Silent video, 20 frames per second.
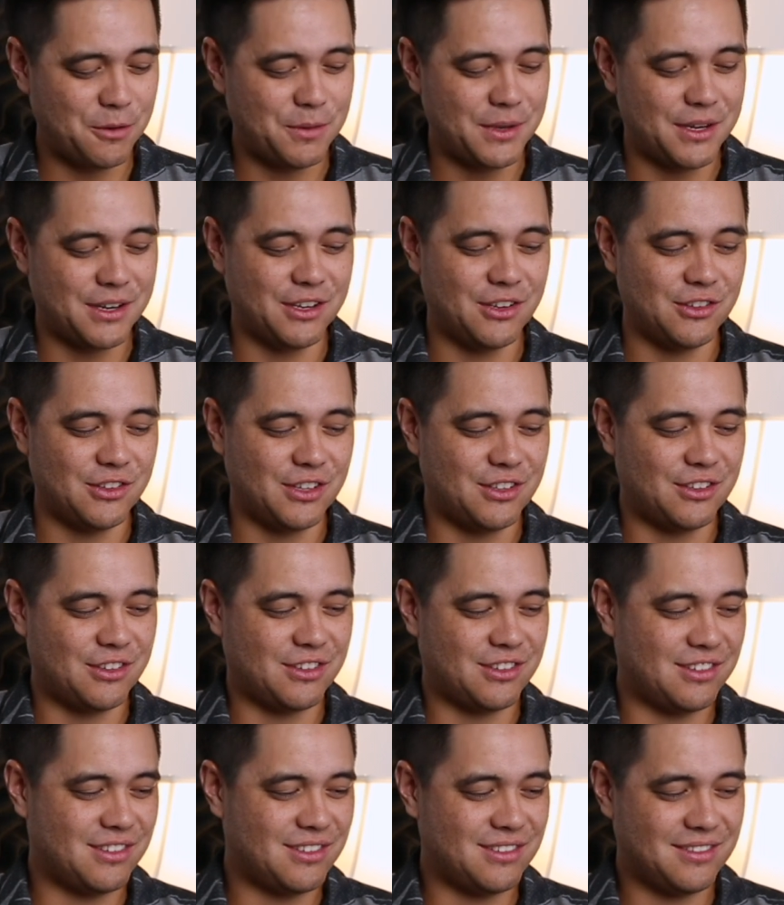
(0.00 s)
because it's
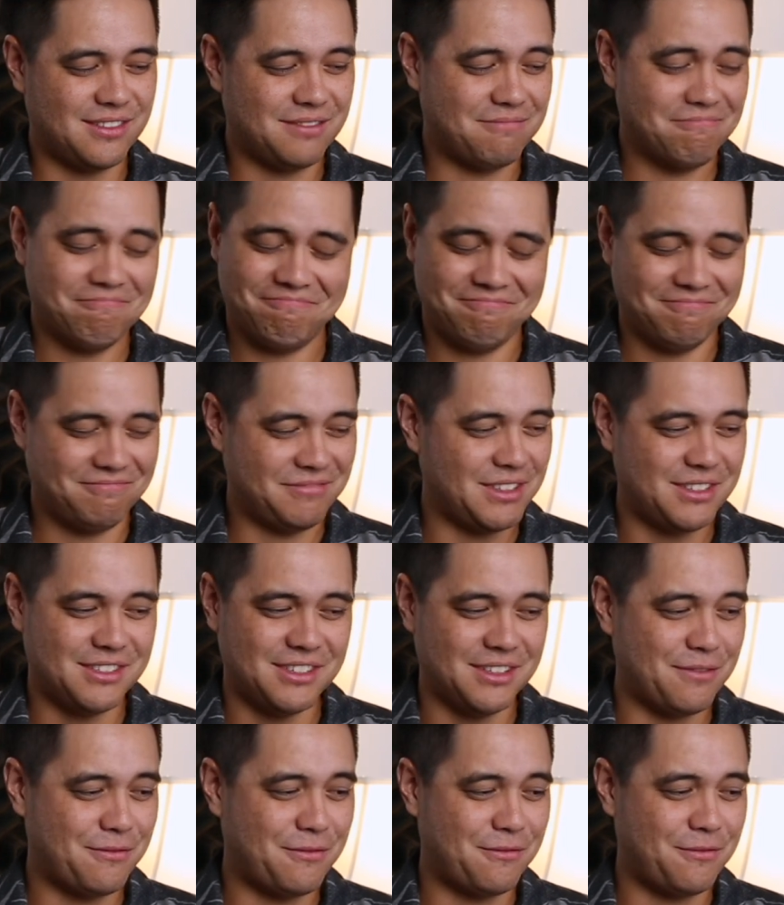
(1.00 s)

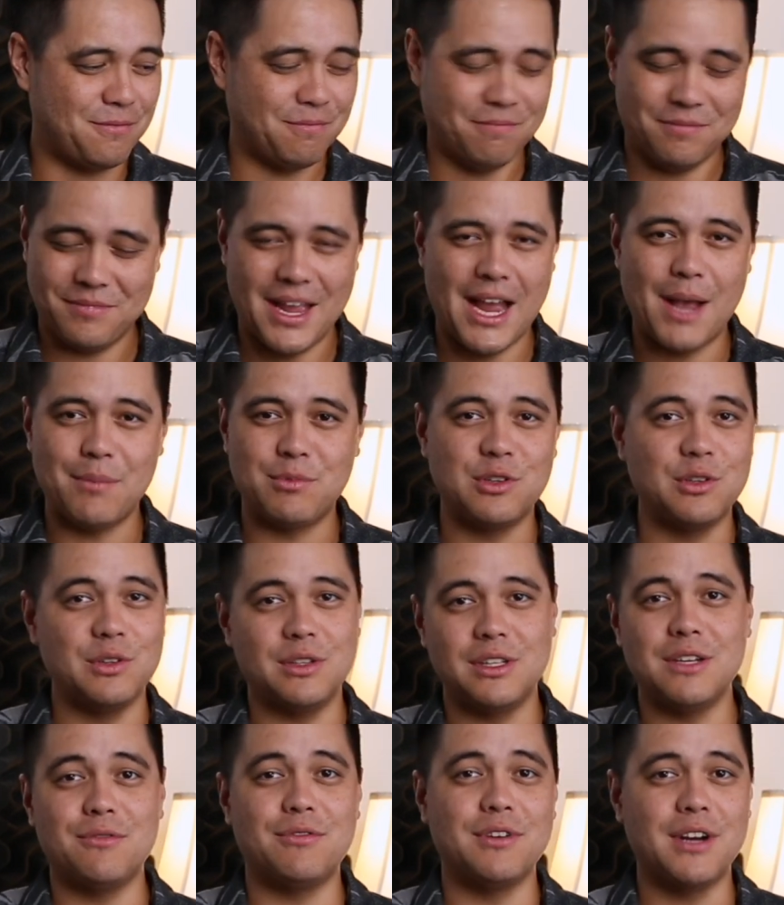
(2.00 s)
an
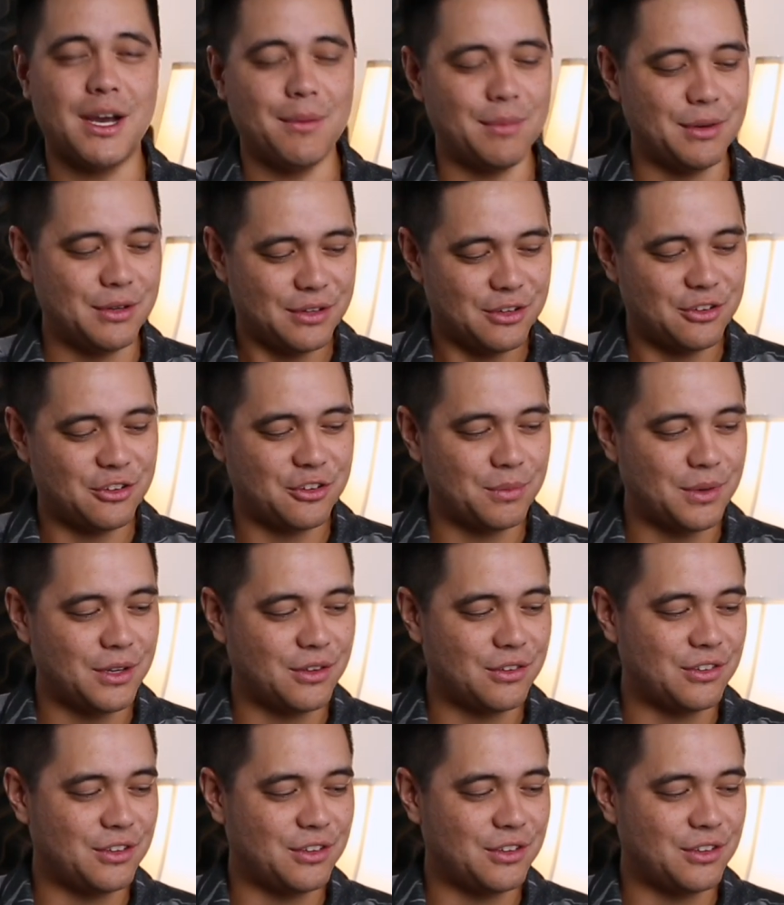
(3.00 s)
absolutely phenomenal instrument.